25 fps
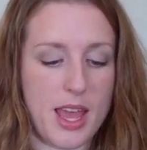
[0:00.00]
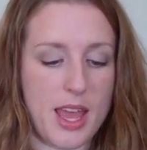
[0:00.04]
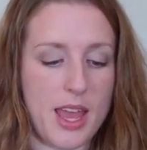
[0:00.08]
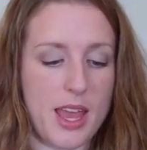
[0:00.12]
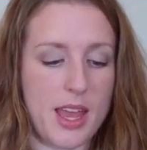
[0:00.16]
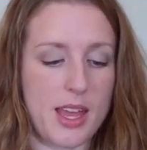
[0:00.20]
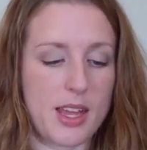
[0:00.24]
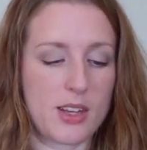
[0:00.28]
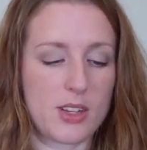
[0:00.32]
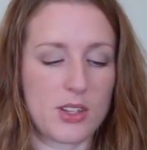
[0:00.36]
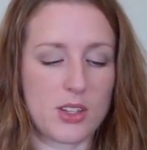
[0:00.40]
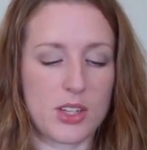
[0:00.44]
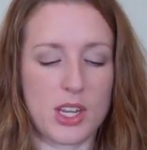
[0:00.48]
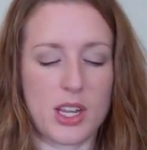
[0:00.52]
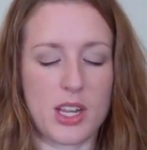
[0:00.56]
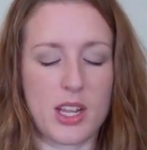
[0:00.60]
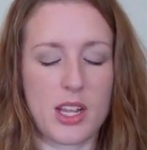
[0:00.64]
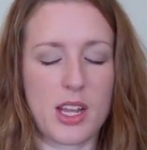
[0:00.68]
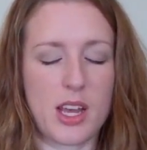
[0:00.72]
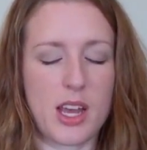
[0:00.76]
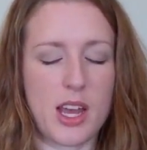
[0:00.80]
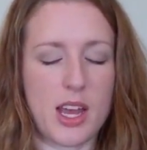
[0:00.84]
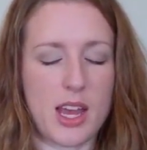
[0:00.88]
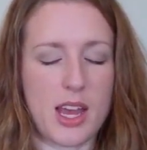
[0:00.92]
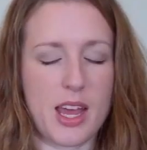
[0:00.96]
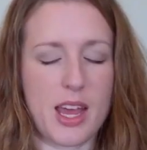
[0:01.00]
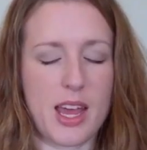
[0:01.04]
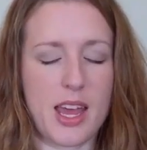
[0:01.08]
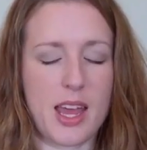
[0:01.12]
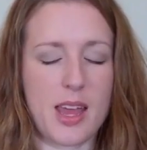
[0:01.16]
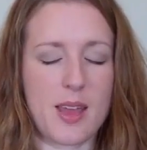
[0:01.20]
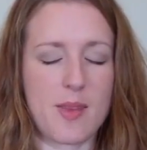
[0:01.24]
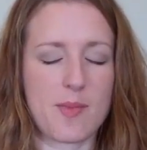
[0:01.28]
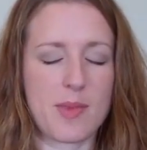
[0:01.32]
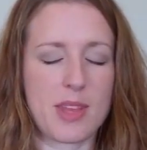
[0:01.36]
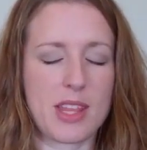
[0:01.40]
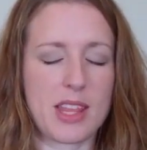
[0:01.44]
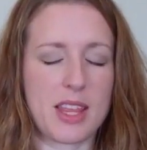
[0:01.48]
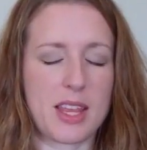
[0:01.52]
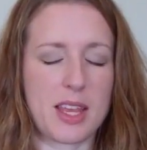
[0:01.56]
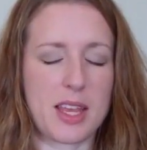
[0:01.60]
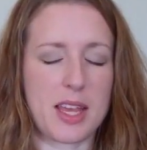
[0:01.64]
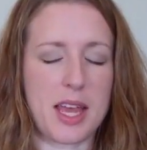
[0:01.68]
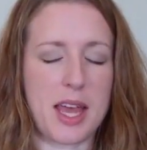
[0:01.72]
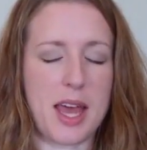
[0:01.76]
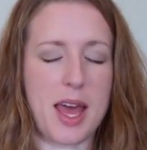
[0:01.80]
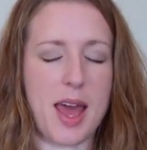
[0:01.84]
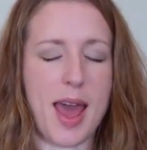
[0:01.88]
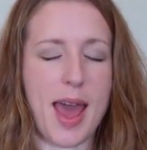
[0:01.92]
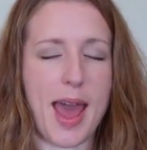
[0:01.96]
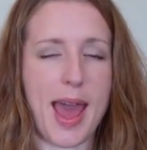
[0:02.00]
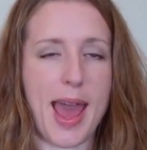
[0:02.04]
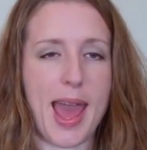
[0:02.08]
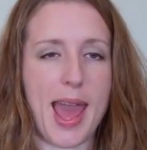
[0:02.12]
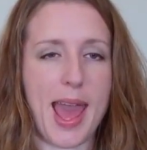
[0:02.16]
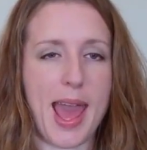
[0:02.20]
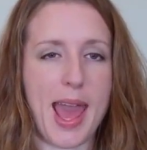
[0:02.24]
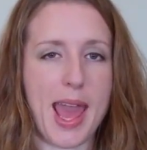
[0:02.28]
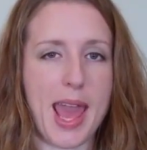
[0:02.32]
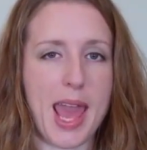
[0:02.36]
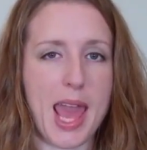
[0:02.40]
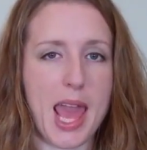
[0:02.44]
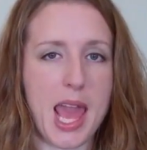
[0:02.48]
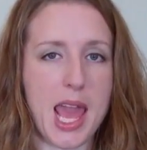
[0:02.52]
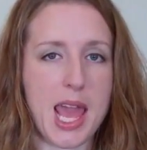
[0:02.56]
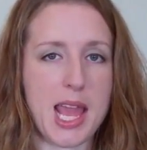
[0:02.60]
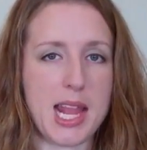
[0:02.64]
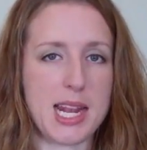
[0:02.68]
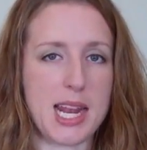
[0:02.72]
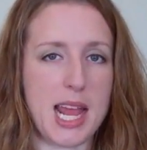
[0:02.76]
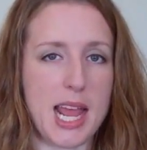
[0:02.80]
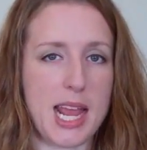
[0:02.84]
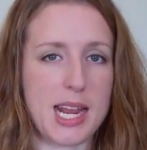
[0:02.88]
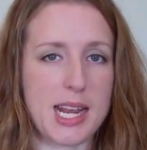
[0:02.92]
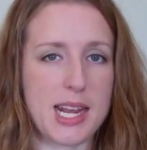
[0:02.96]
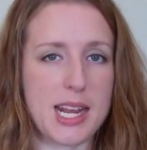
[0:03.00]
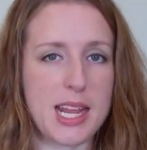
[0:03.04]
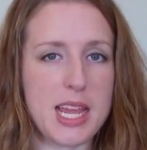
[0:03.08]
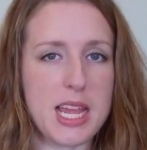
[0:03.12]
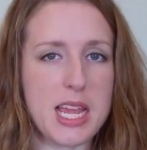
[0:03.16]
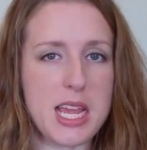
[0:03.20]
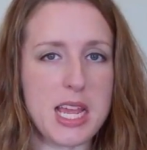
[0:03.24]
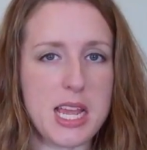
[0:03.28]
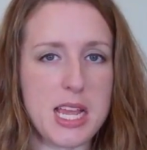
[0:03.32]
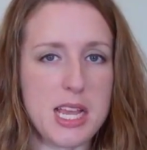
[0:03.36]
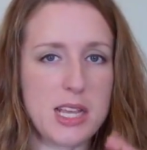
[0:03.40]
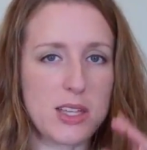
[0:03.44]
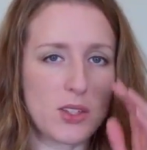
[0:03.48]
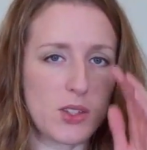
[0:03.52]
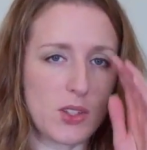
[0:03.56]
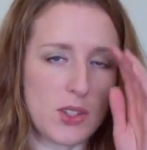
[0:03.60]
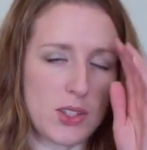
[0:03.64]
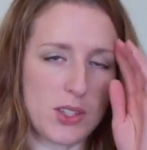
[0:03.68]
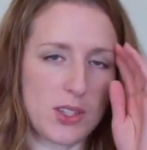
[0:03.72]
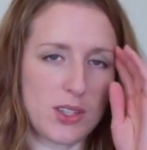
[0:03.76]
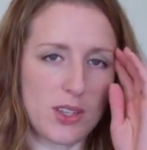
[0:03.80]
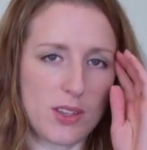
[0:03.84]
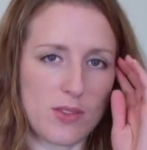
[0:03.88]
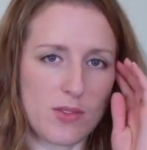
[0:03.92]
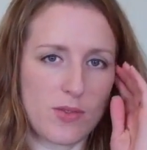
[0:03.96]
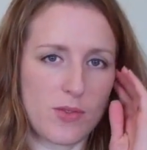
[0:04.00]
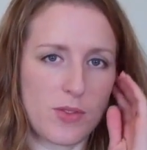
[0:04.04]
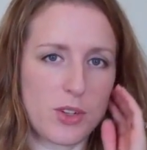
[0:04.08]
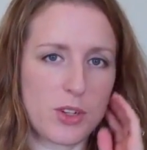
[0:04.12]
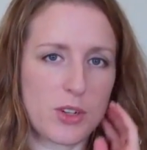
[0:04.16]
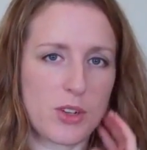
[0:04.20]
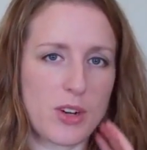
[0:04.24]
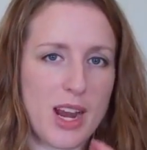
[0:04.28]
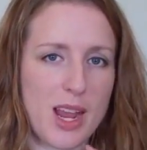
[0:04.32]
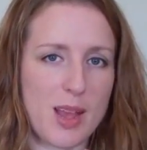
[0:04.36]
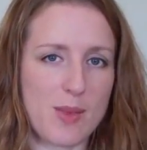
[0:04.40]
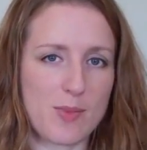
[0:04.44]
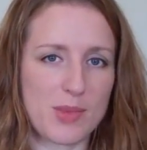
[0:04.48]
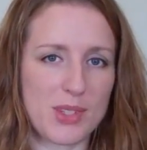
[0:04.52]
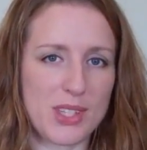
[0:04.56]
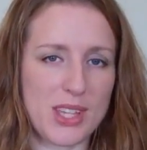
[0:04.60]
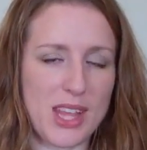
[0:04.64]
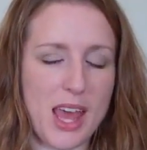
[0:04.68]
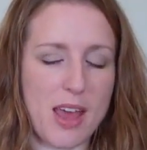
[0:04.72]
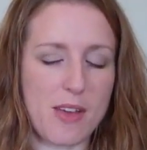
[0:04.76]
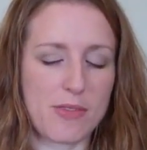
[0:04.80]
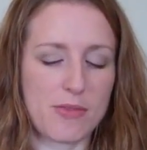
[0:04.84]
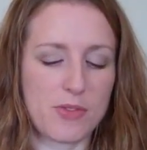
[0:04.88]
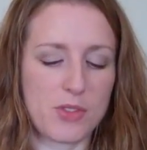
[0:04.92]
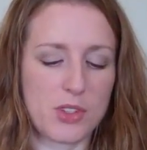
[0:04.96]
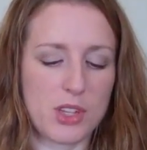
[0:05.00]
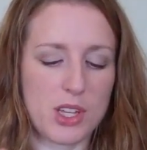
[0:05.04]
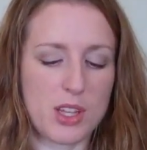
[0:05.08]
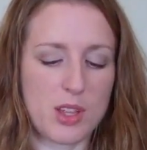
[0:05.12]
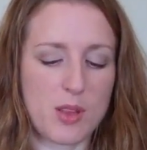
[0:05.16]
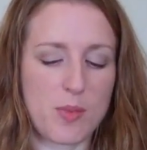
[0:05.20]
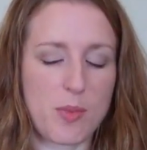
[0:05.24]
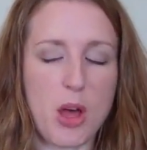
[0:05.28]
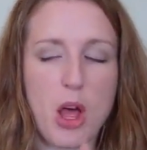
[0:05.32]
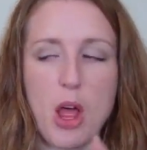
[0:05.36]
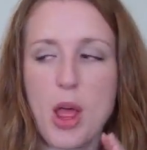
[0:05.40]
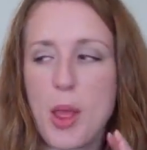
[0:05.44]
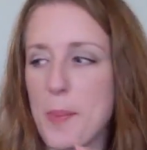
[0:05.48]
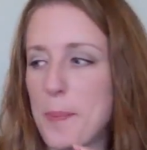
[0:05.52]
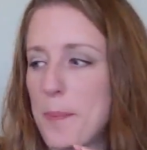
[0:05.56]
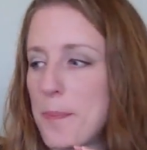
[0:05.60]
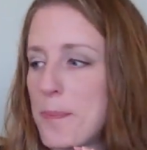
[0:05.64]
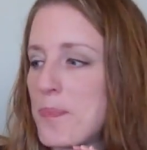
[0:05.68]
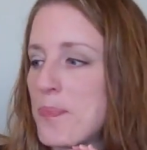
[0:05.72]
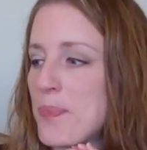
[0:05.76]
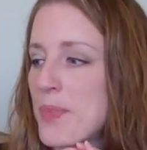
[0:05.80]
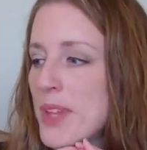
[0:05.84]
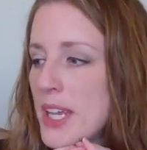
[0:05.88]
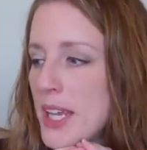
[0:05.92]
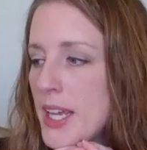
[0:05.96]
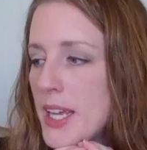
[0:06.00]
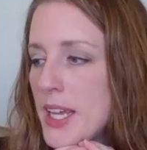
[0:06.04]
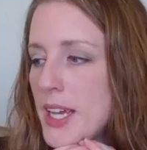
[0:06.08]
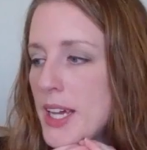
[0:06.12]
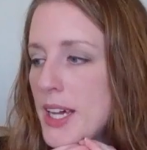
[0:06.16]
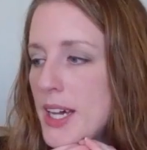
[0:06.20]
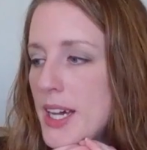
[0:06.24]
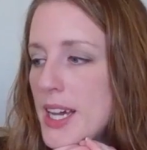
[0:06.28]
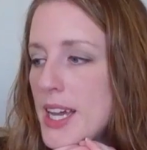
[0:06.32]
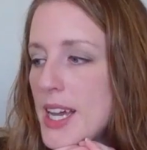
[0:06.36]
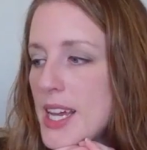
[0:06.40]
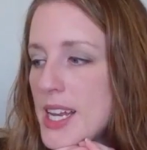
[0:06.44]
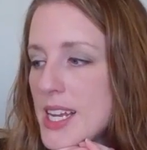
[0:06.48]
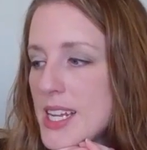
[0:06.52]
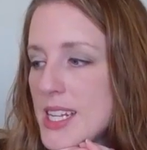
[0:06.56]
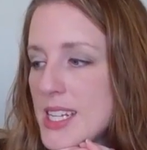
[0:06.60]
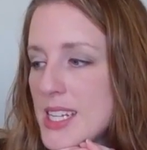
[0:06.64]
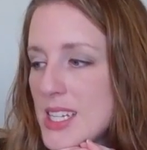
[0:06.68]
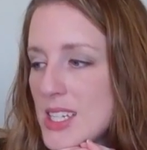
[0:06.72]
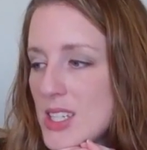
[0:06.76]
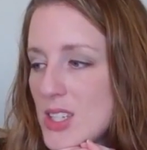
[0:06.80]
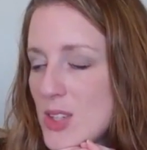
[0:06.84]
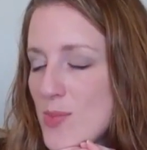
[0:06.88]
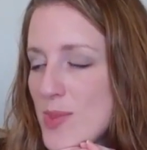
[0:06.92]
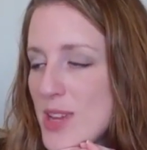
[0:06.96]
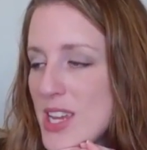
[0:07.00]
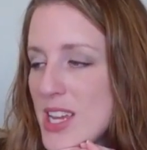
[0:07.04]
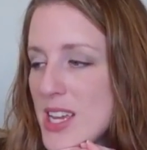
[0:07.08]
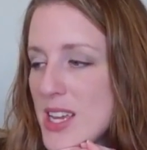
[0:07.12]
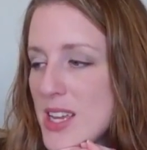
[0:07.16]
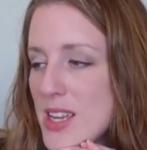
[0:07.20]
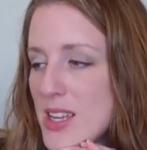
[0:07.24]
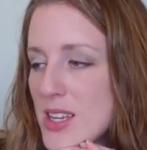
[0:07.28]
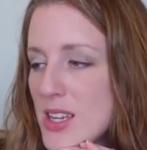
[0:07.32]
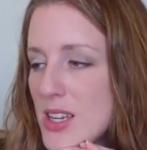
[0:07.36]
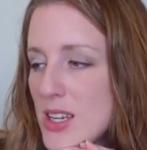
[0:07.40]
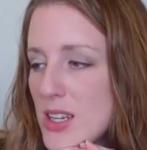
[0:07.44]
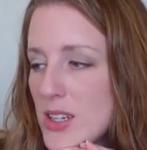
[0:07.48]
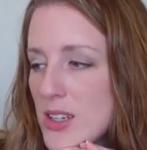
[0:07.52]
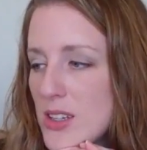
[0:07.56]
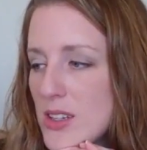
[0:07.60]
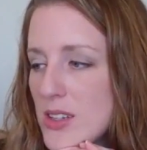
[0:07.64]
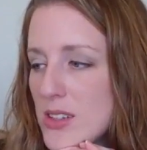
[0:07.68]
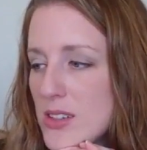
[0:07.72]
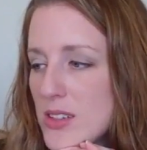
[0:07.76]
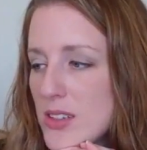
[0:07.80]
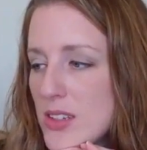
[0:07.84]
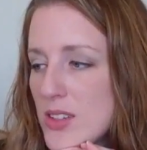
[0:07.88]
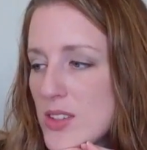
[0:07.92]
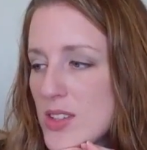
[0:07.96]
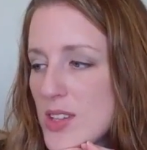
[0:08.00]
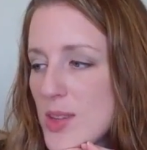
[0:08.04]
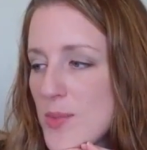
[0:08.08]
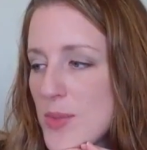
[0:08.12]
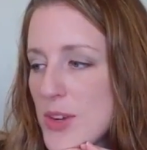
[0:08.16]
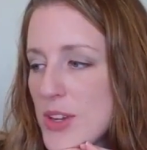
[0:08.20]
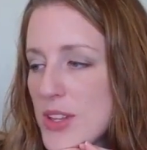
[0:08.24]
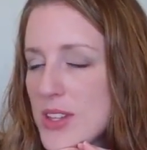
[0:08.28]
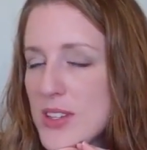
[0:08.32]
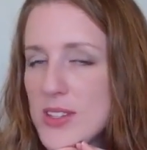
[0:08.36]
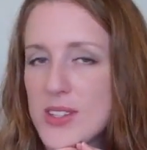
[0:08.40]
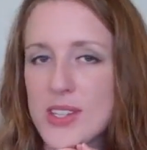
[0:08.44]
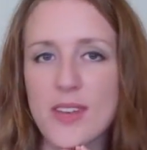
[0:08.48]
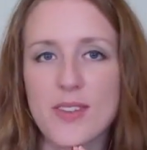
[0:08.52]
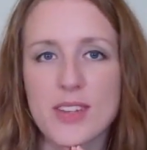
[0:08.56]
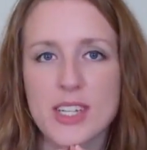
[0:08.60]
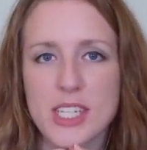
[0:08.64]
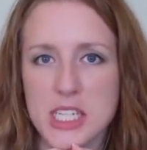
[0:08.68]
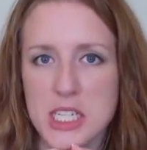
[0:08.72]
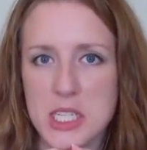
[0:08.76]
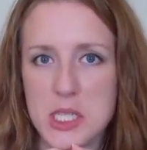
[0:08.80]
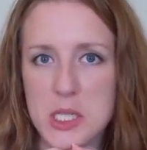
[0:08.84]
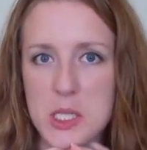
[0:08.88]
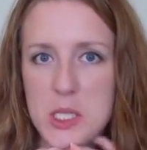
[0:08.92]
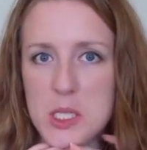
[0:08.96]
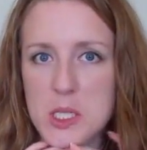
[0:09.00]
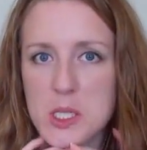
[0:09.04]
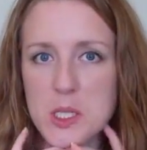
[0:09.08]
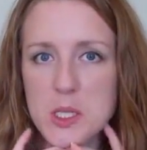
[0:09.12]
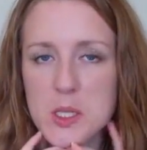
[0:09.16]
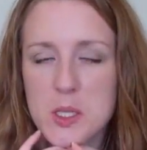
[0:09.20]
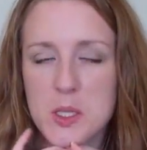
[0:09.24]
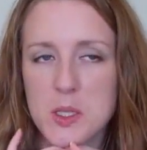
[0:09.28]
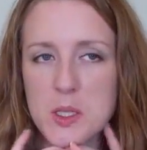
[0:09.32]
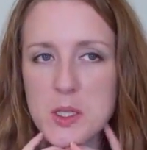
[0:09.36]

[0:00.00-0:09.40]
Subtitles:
And I'm in the high 90s for grams left in the ball. And I need to be somewhere in the 70s.